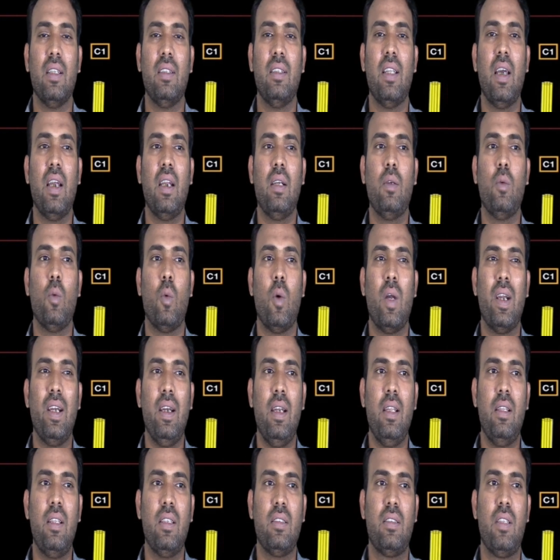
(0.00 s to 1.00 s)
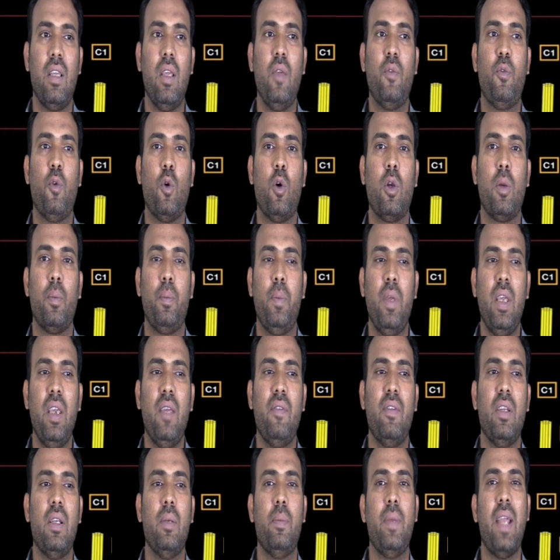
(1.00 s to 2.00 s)
then only the C4B
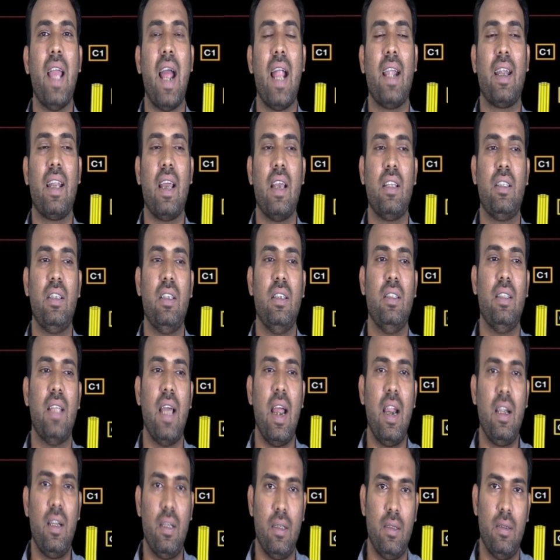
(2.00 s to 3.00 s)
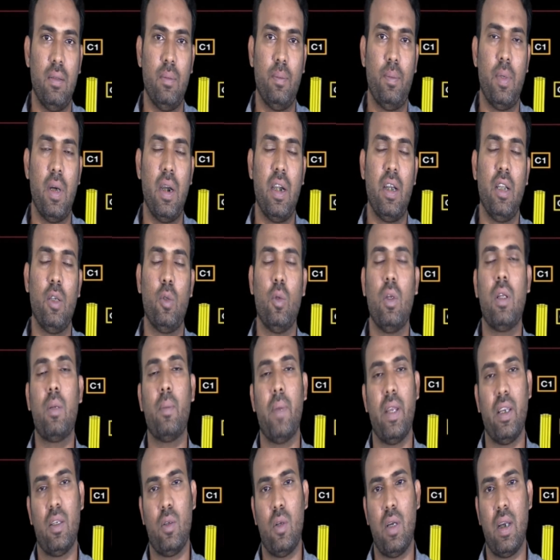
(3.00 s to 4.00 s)
will be attaching that particular
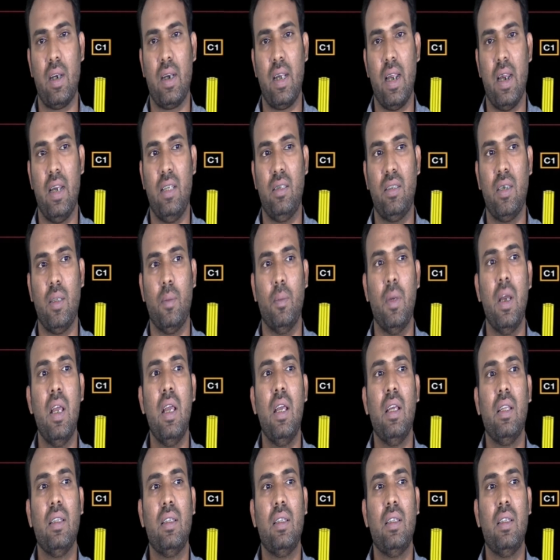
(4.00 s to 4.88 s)
microorganism.